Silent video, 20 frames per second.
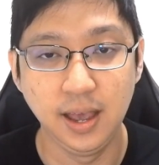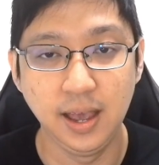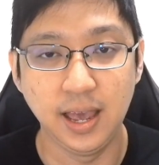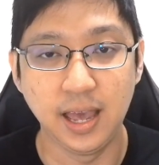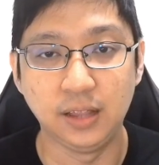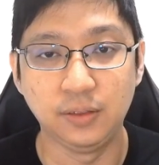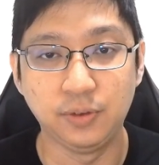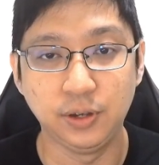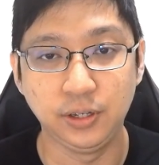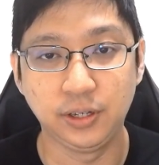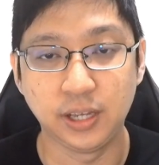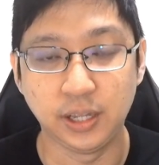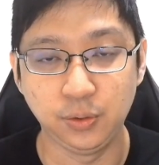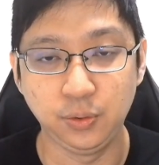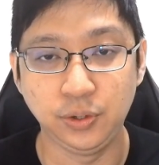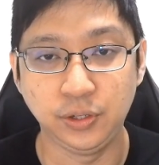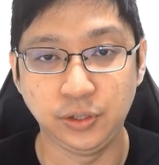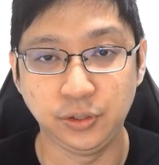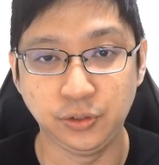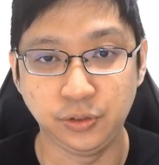And what you can
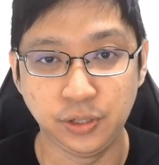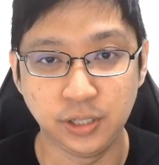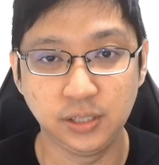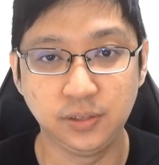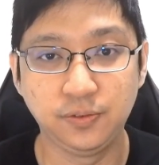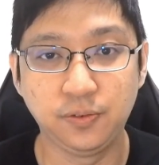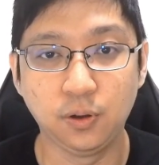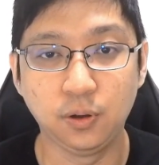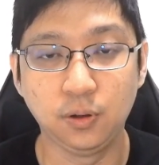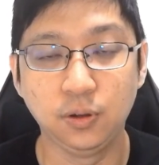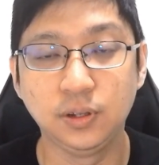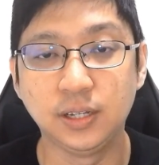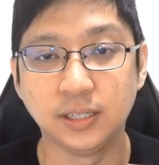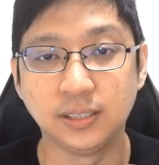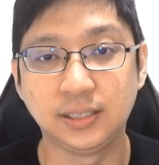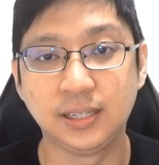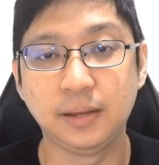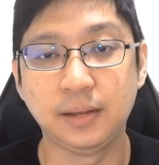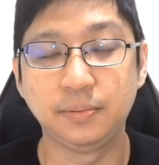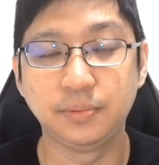do is you just follow the
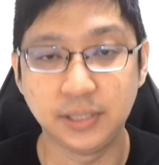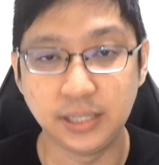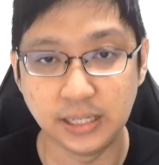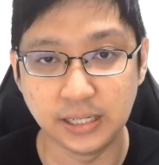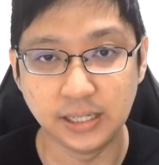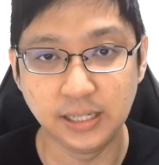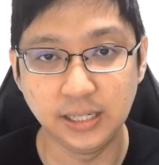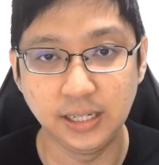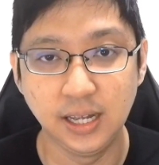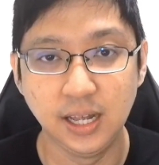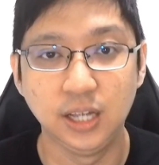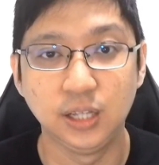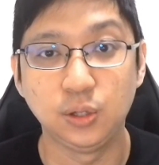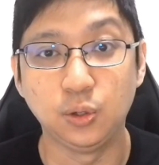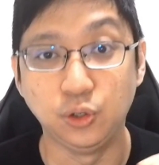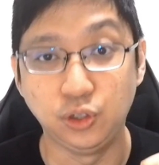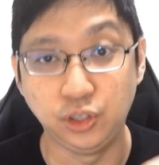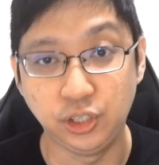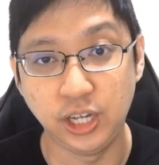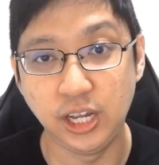steps here
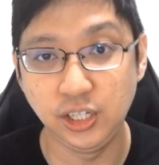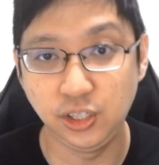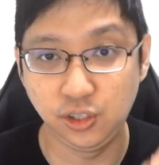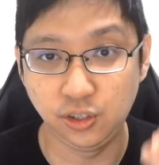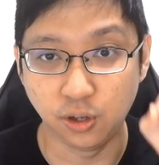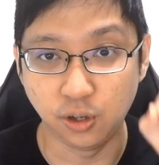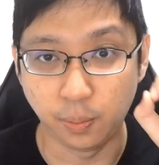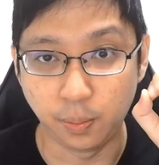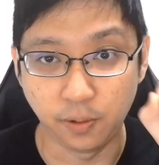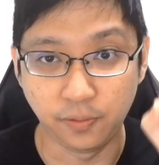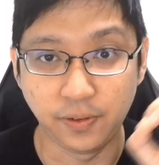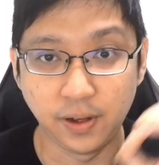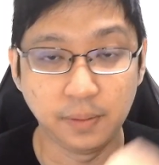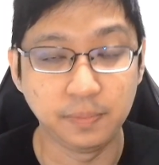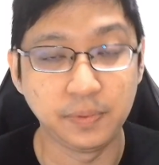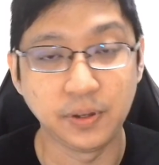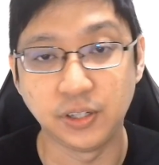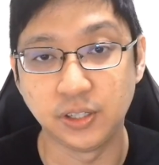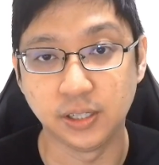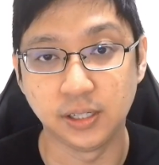to change your profile
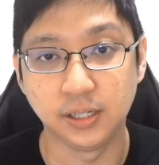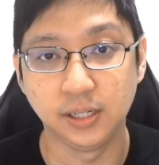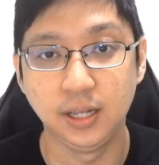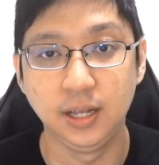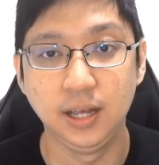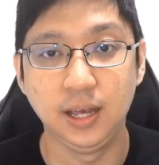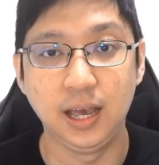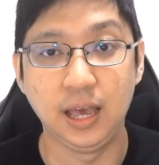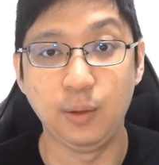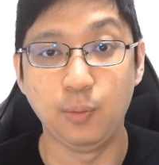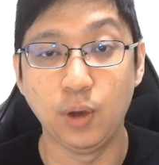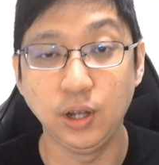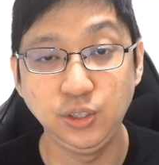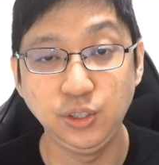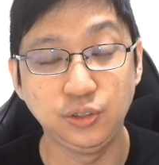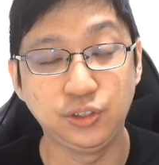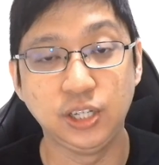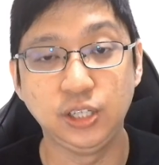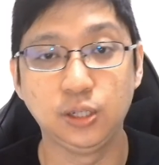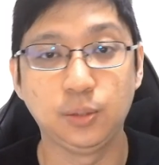picture. And once
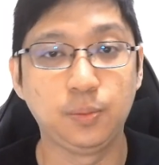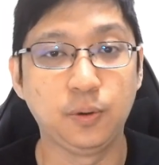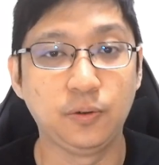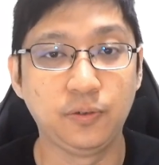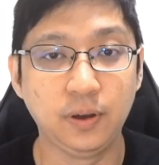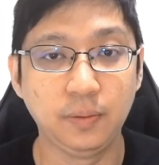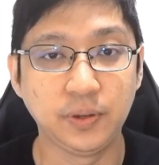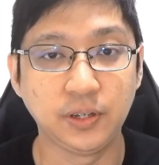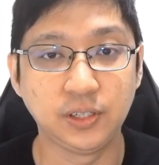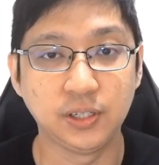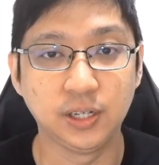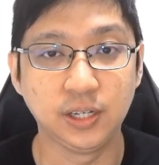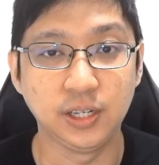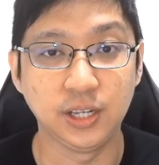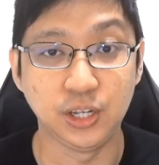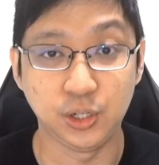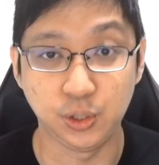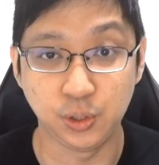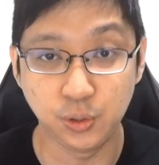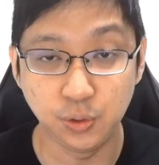you change your profile picture,
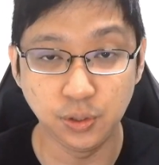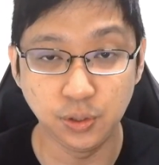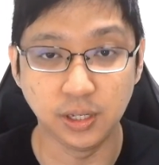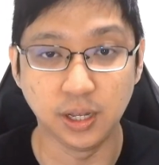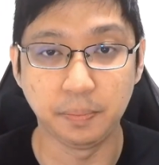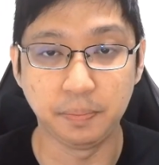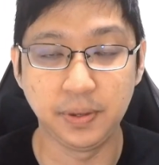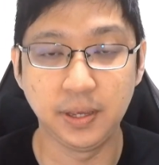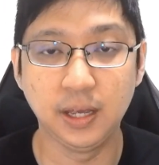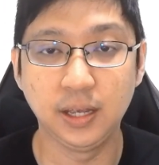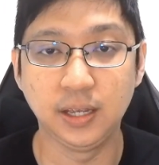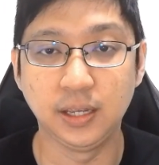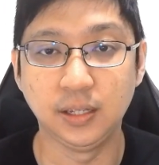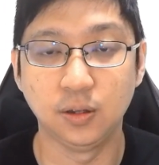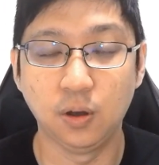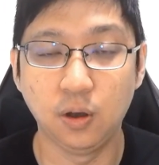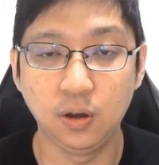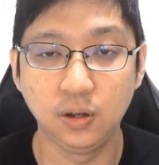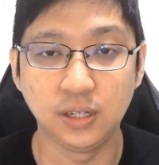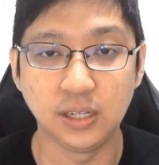it should appear in
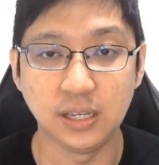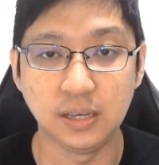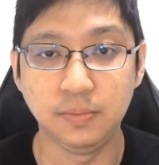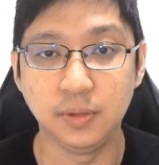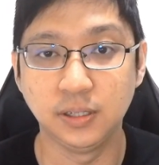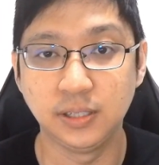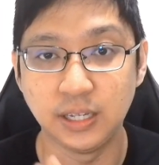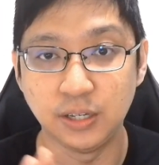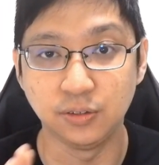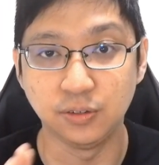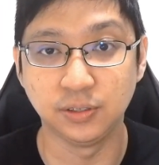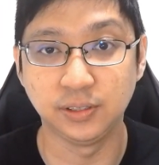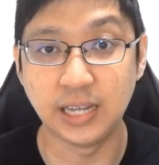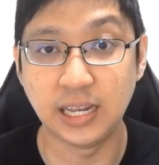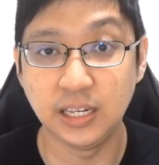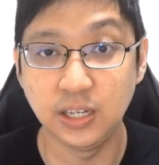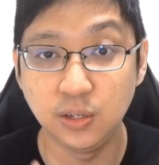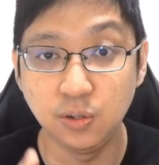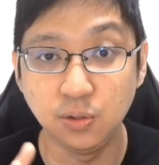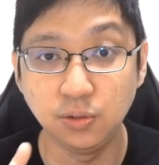all the emails that you
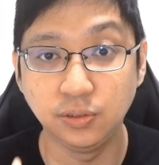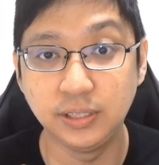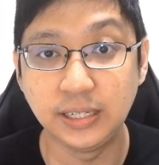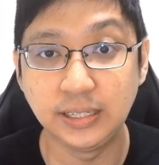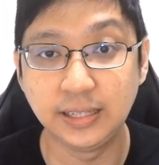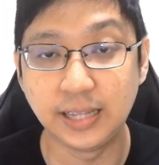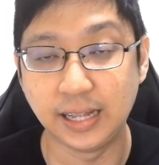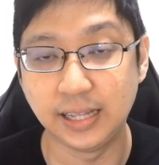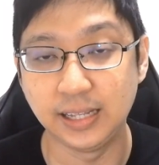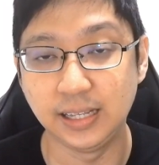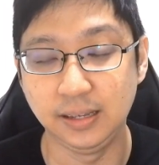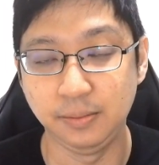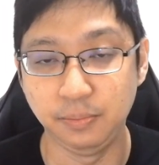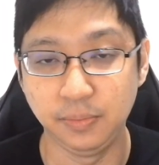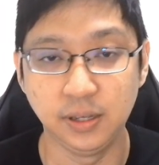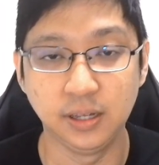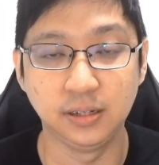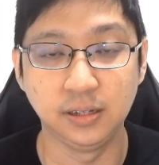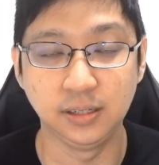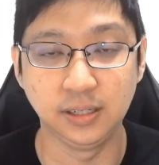send using that
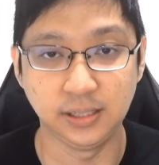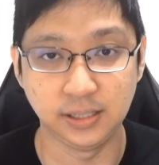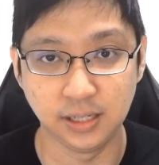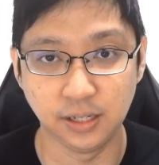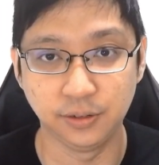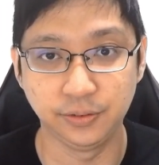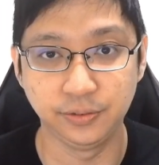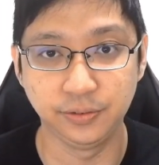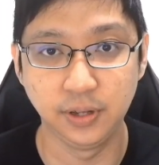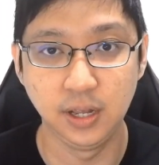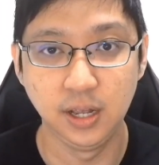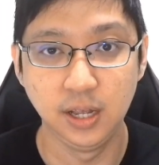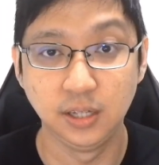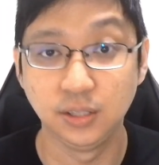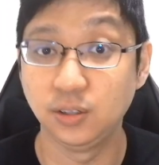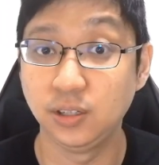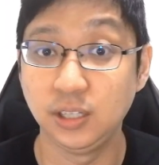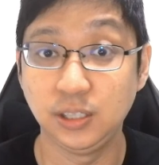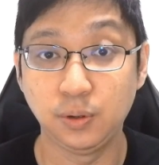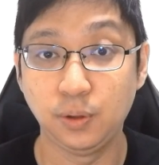email itself.
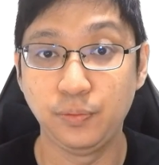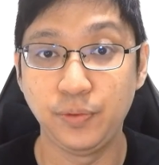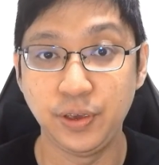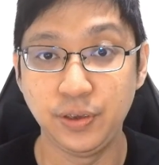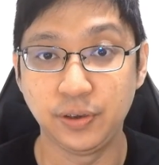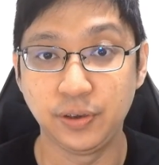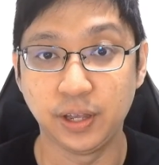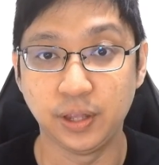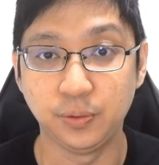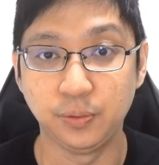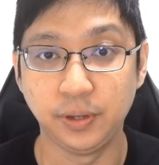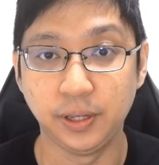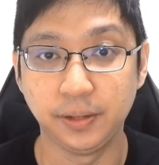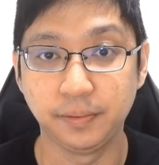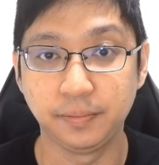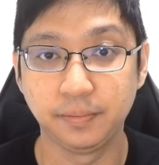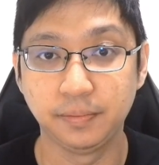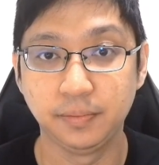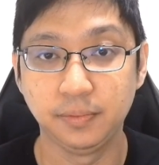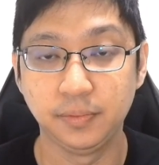So this is one way you can do
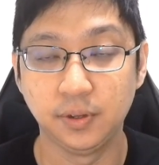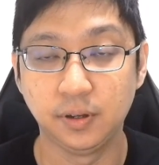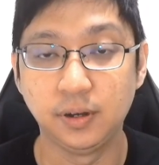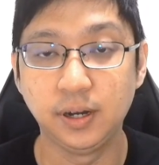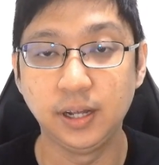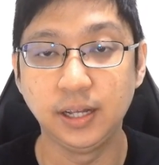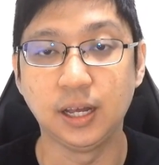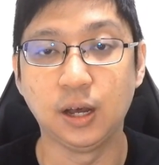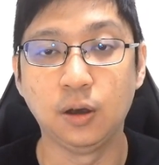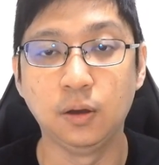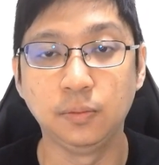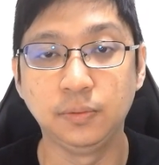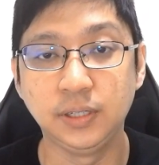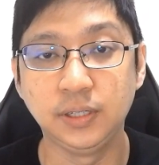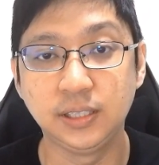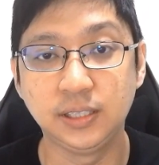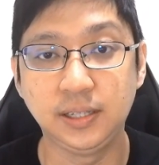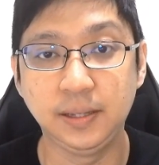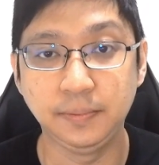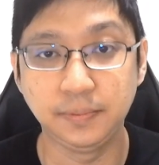it. All right, I hope
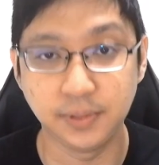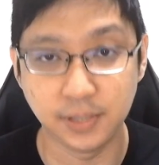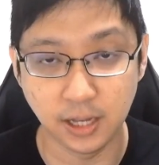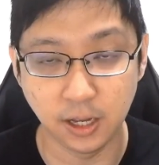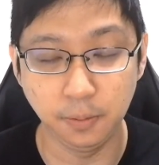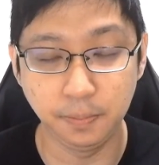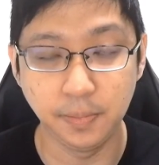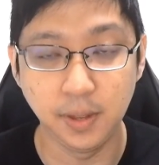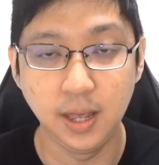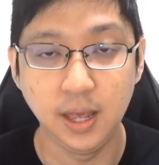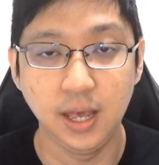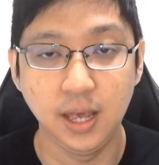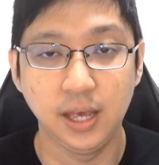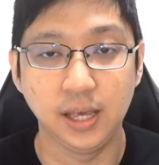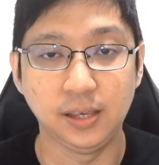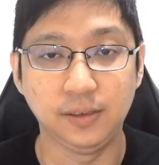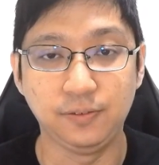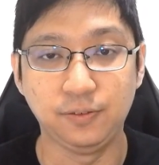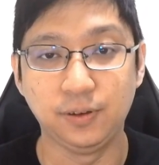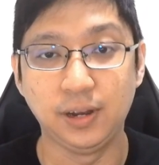these tips help.
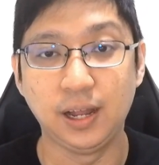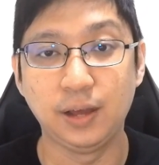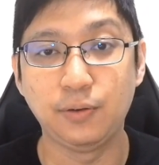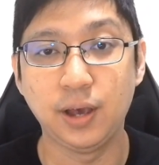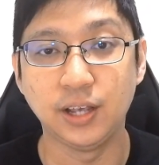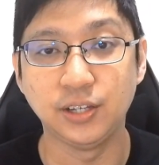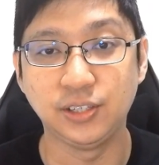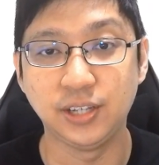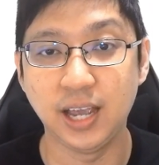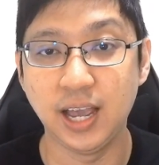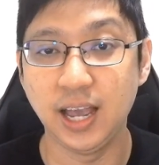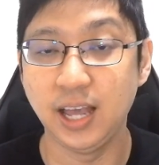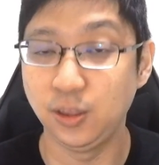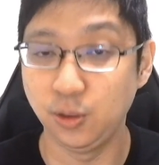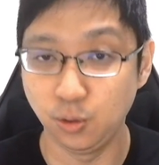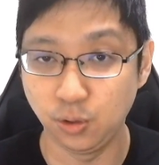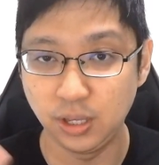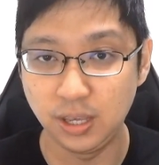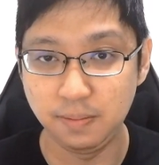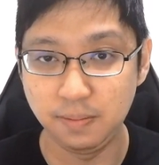If you like what I share,
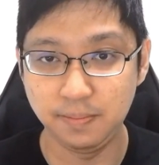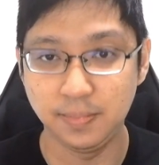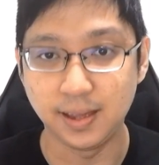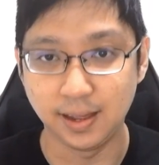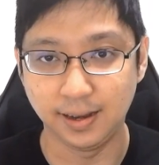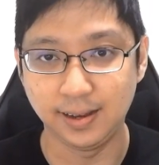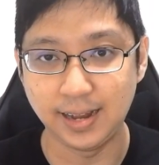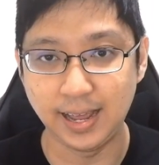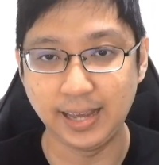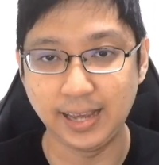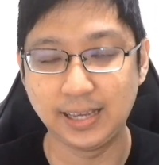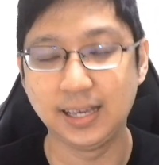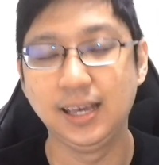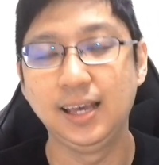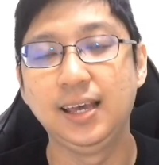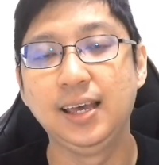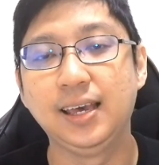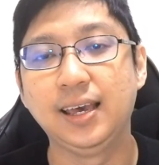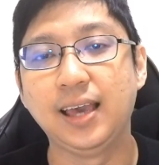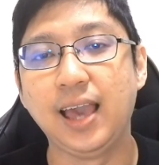do give me a like
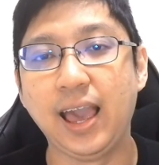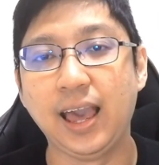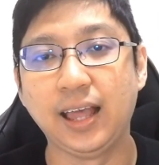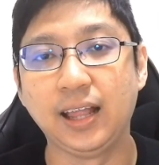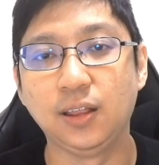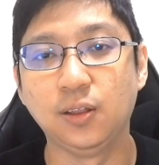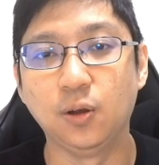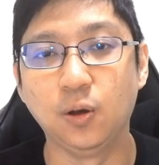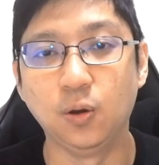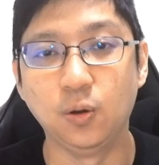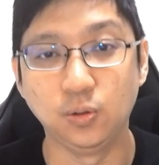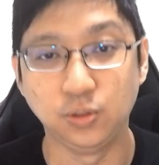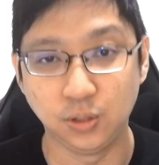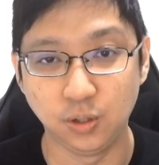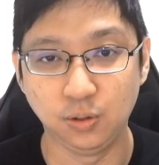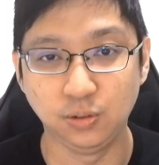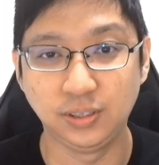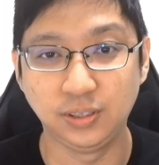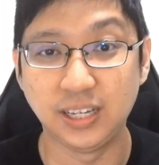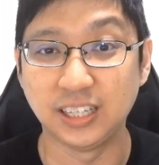and
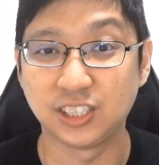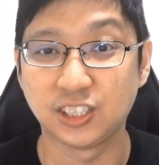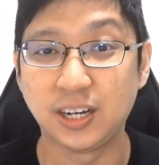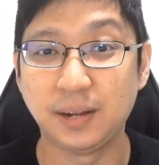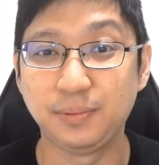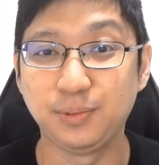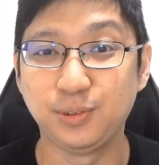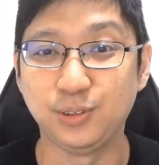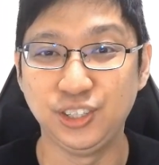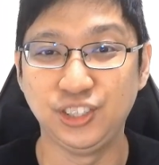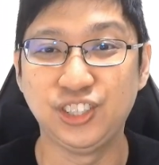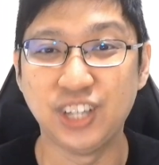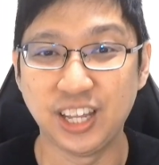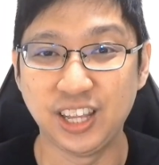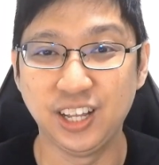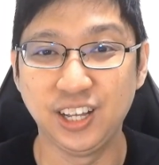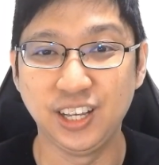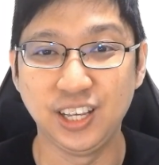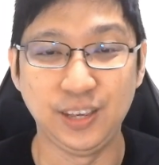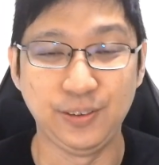also subscribe to this
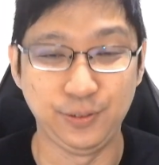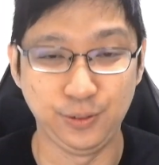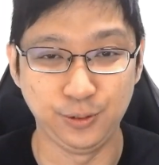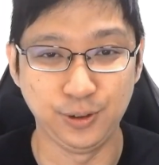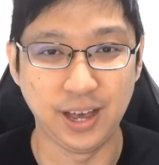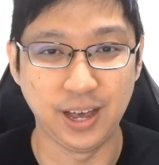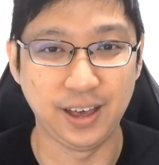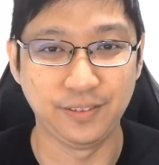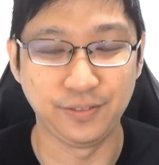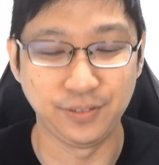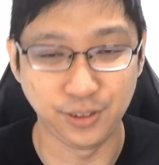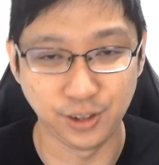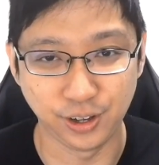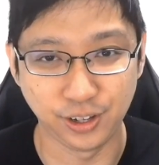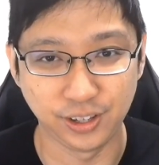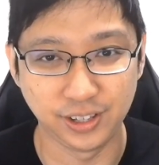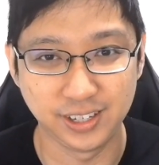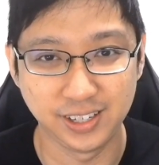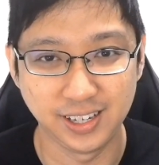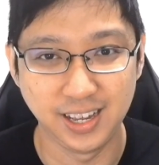channel if you have
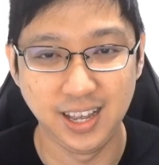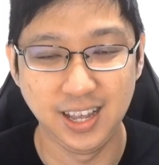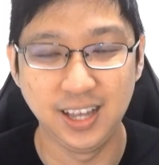not.